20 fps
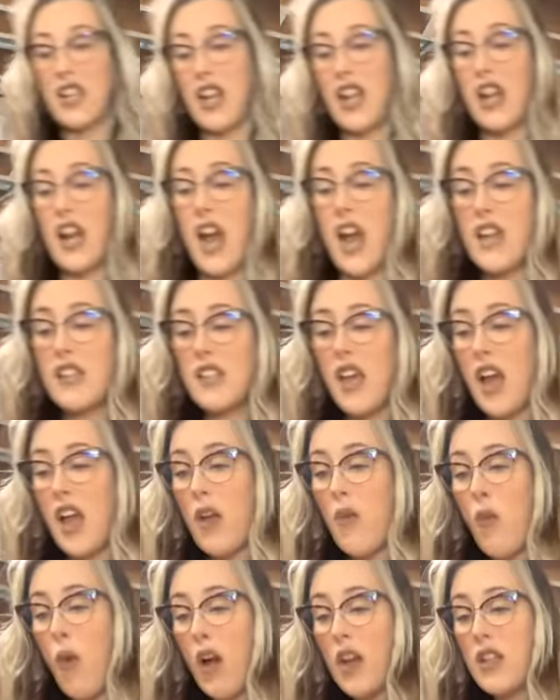today, guys.
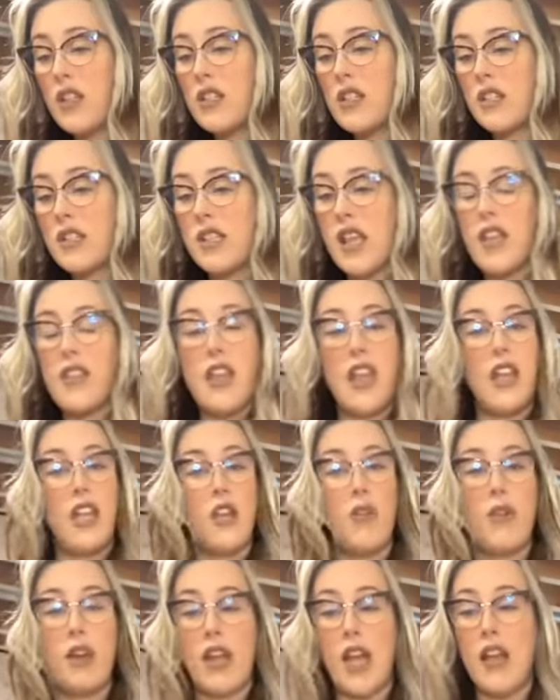I wanted to say thank
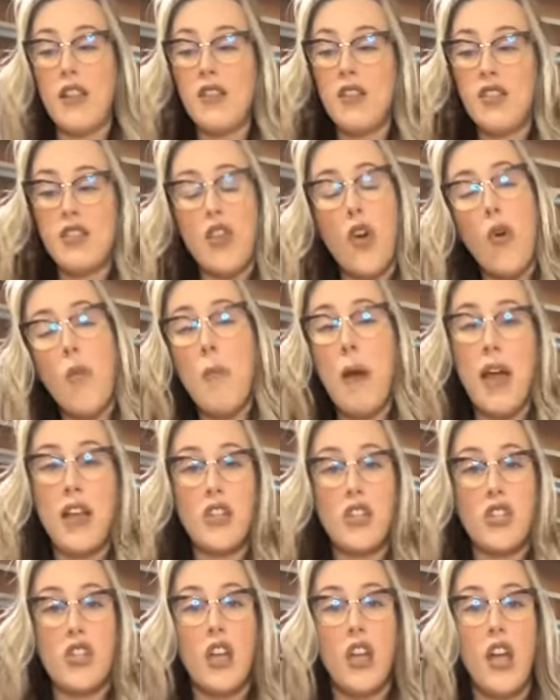you again so
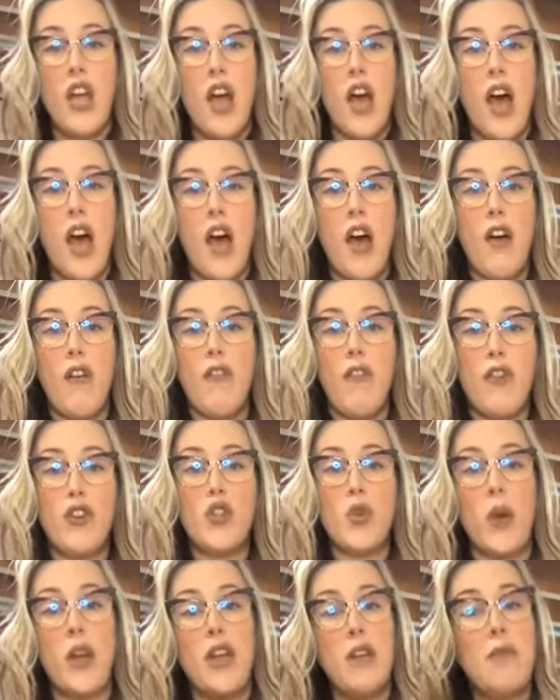much uh, for
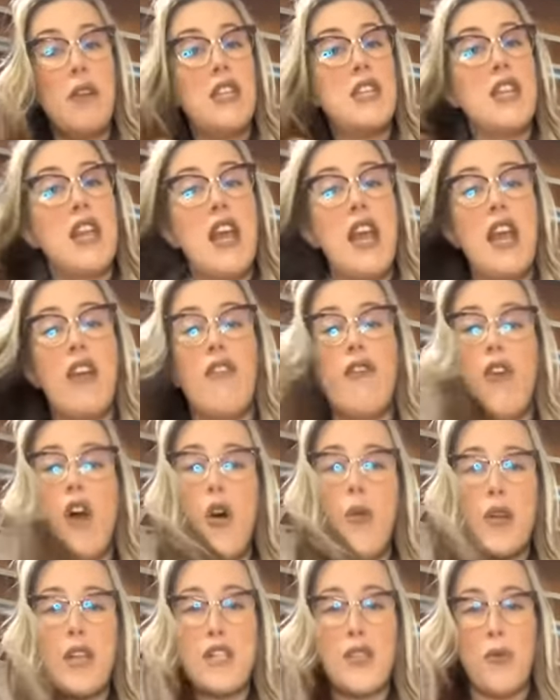joining me today and for
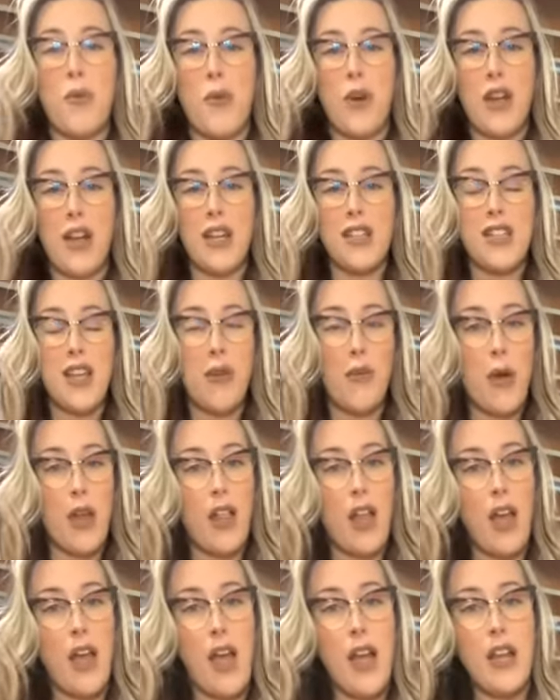always supporting us at
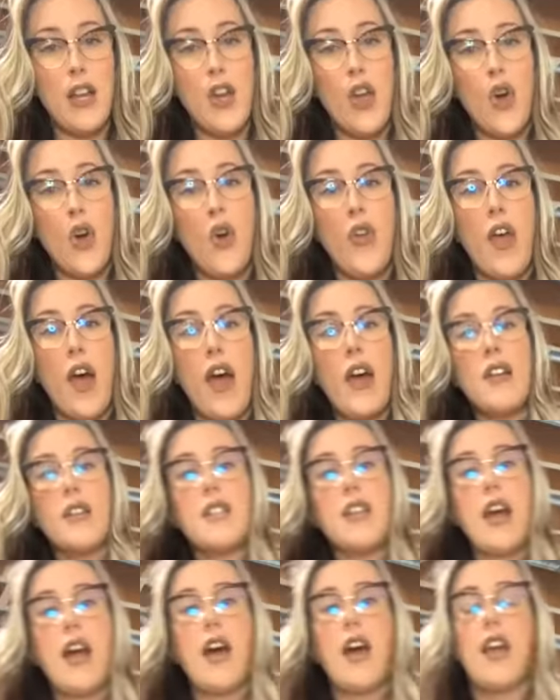Wella. I know
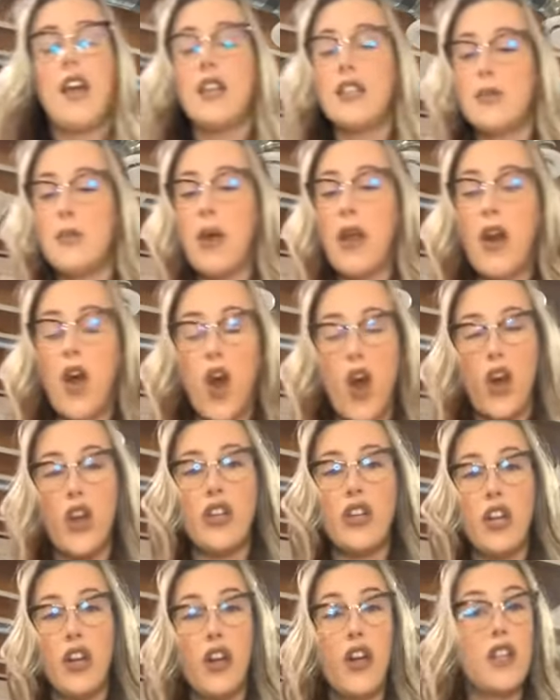that uh, it's been a
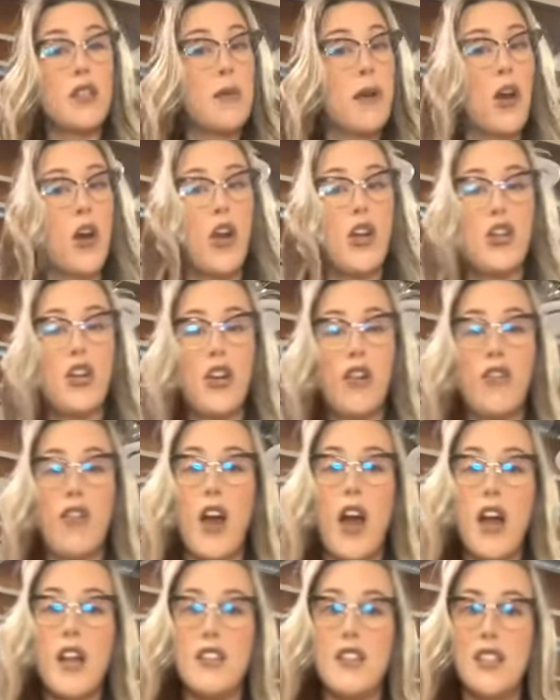hard year. It's been a hard year
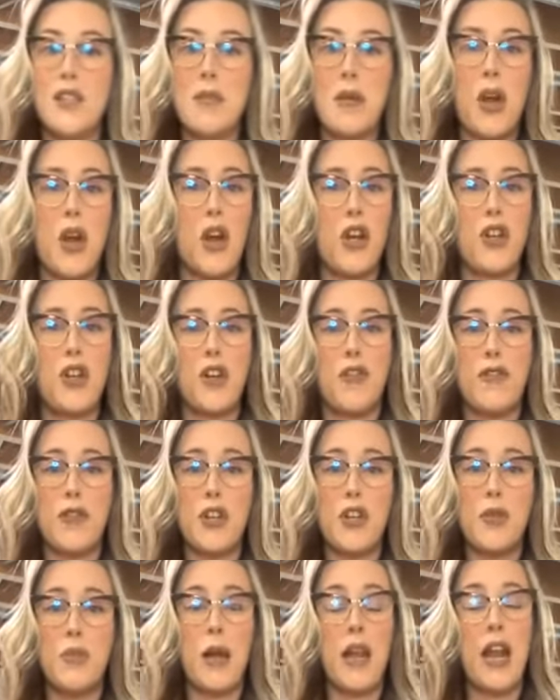for us. It's been a hard year
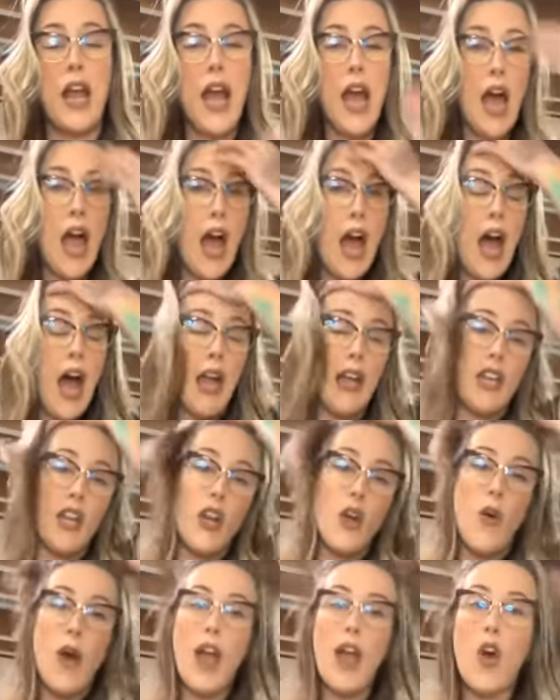for you, but uh,
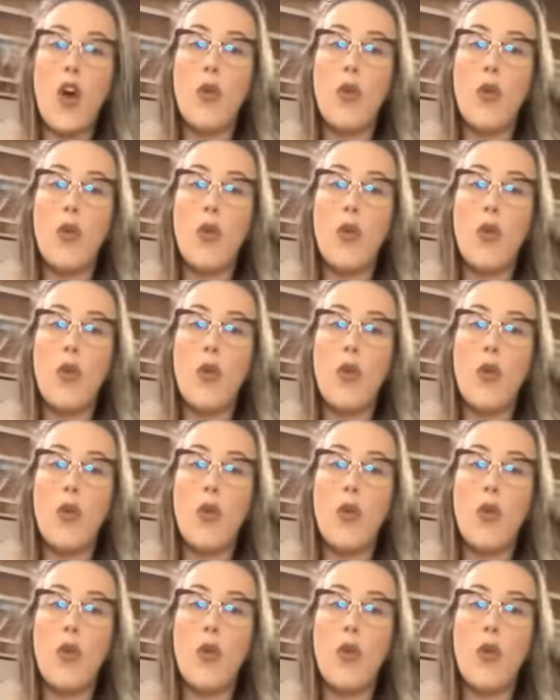you know, I